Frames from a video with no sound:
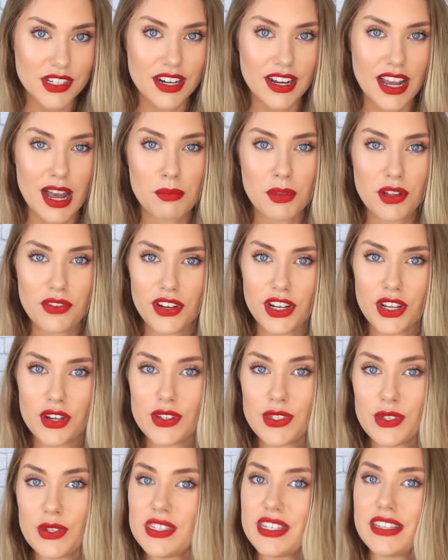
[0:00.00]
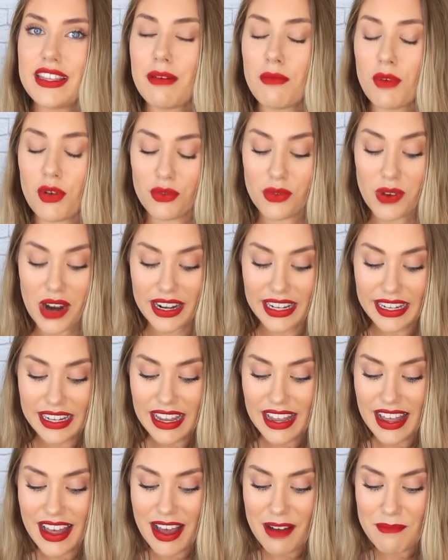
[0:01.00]
done a couple of videos using them
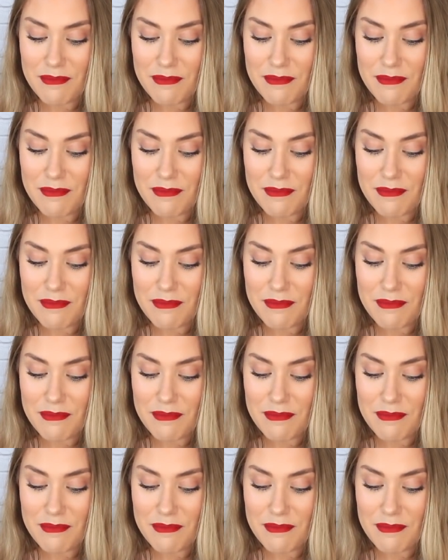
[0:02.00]
already,